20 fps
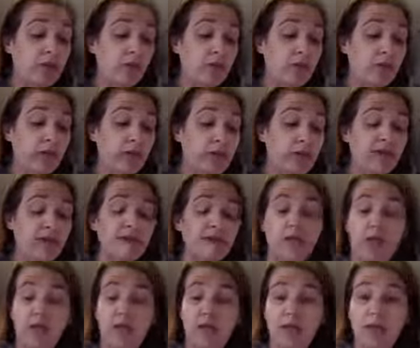with plenty
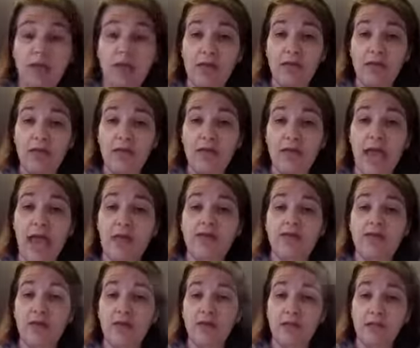of chicken nuggets
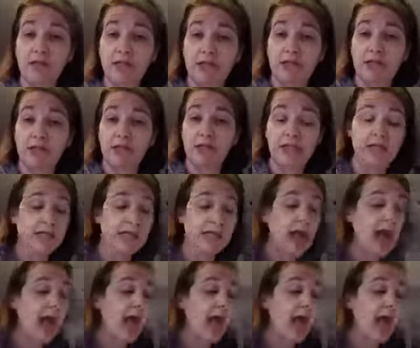and frozen pizzas.